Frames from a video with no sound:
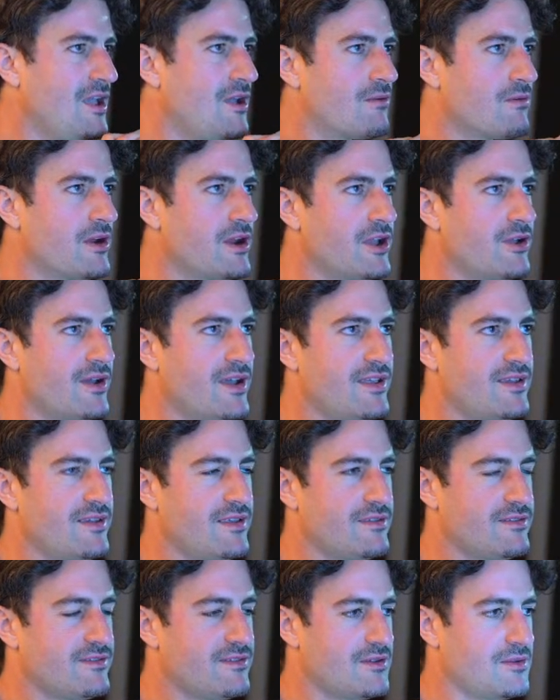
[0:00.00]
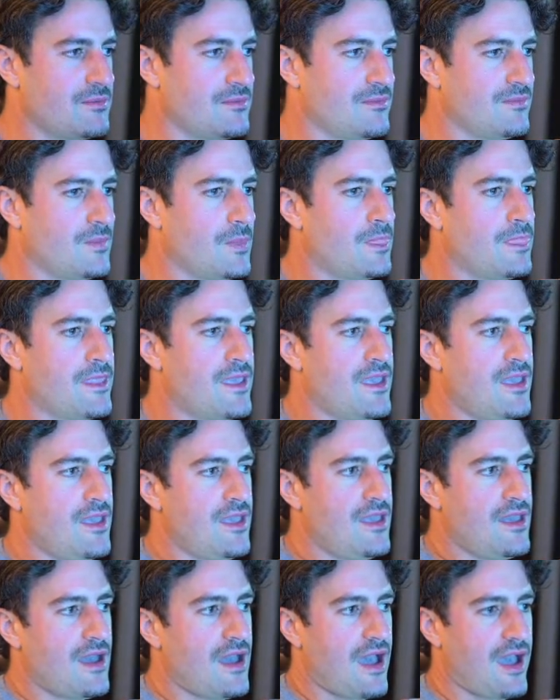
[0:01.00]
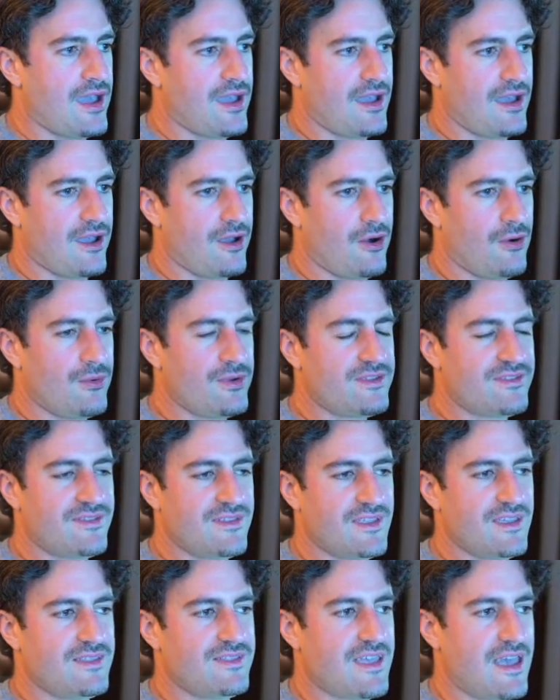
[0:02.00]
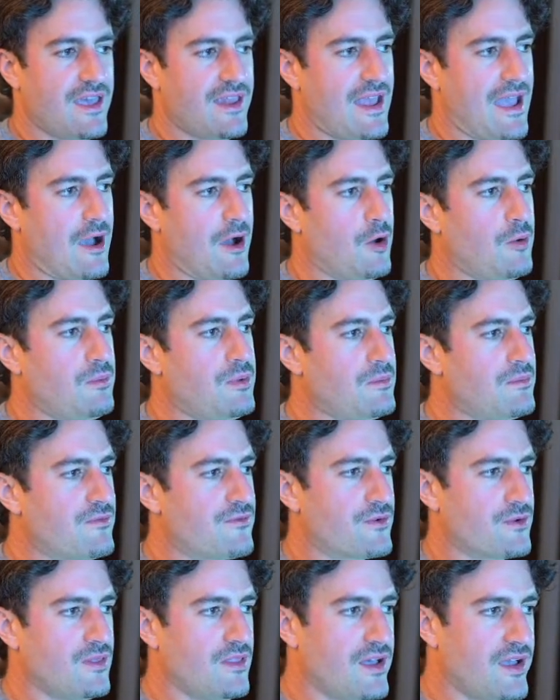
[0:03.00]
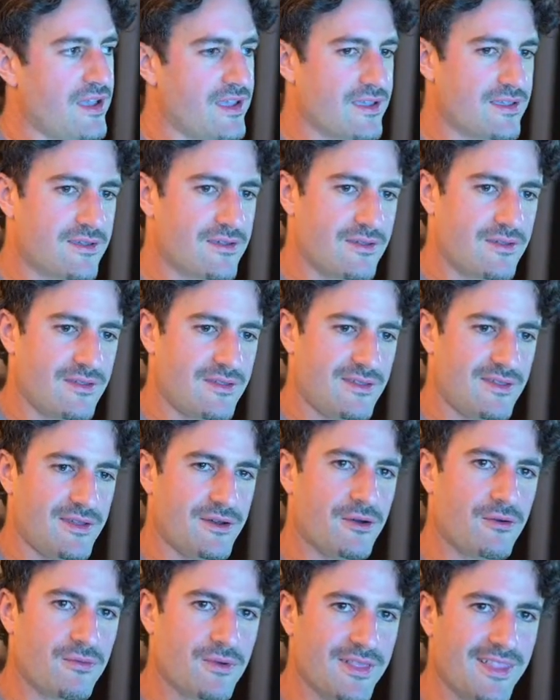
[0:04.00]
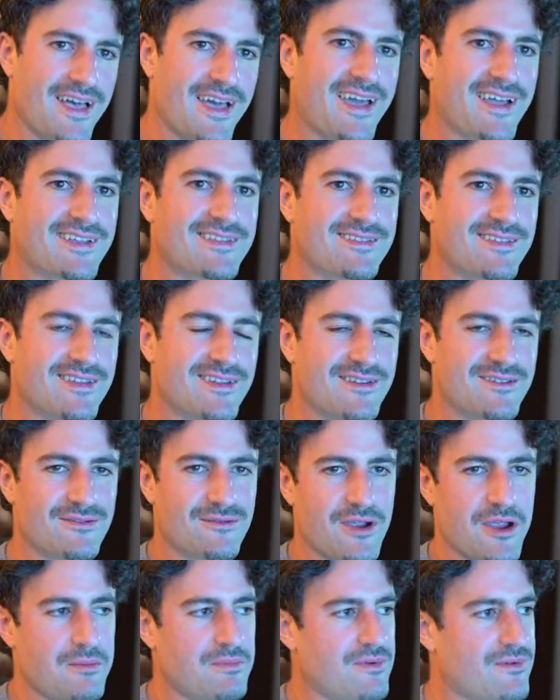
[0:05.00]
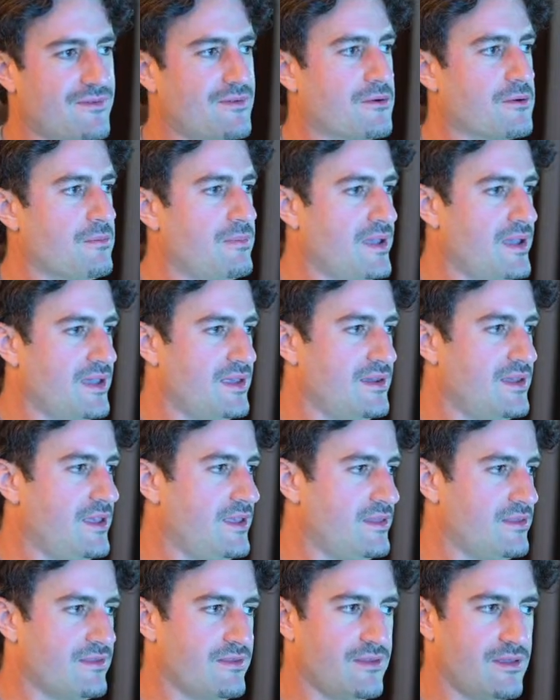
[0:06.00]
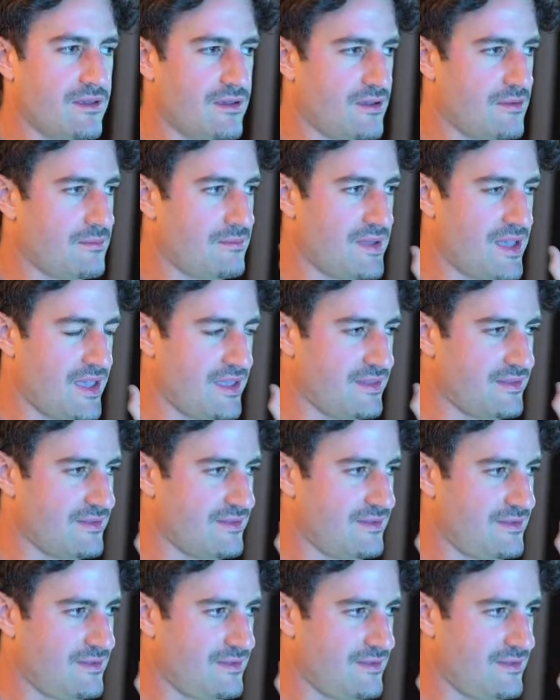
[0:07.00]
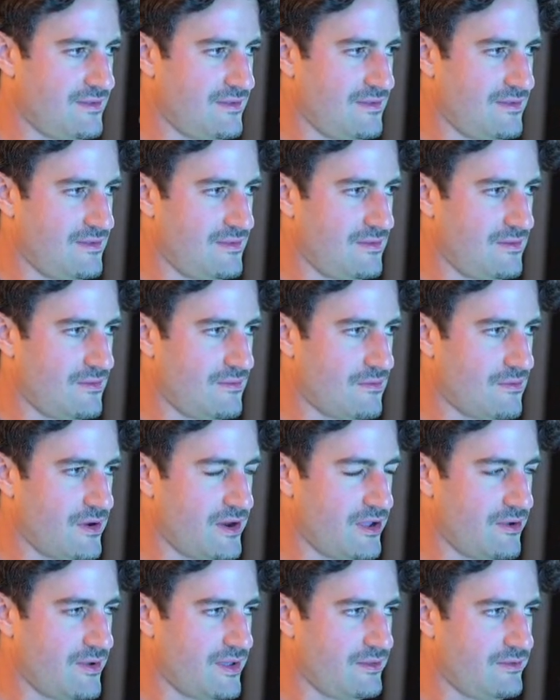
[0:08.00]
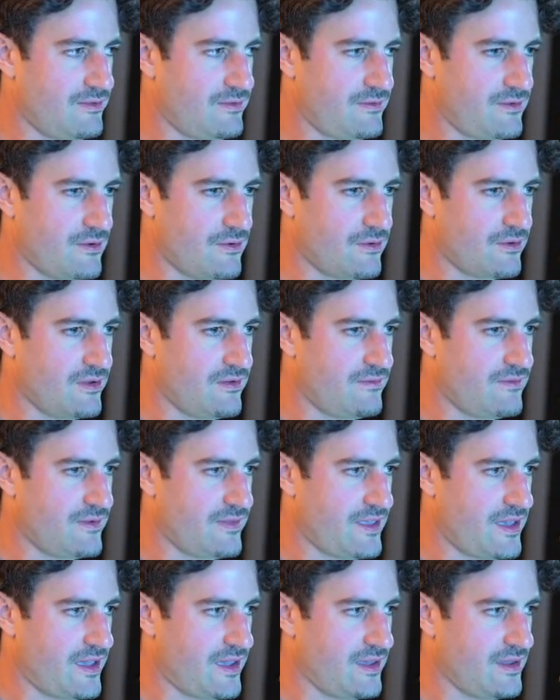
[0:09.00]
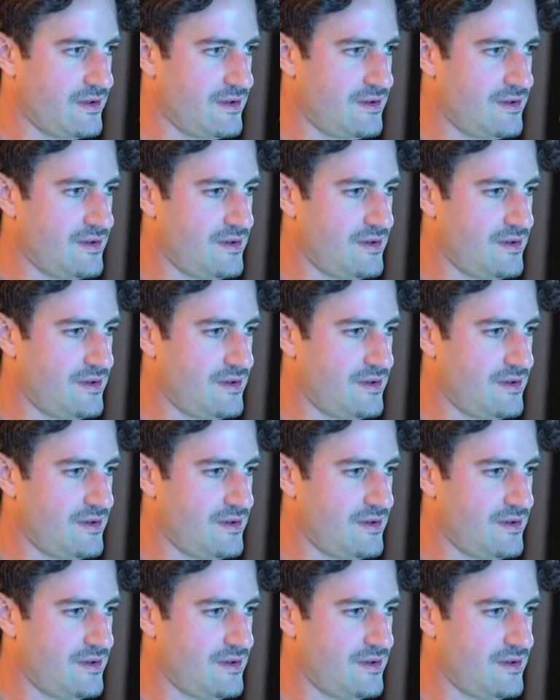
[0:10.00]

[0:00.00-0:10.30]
Radiohead has some. I always need that album for like relaxing right before bed, and oh man, Radiohead's so good for that.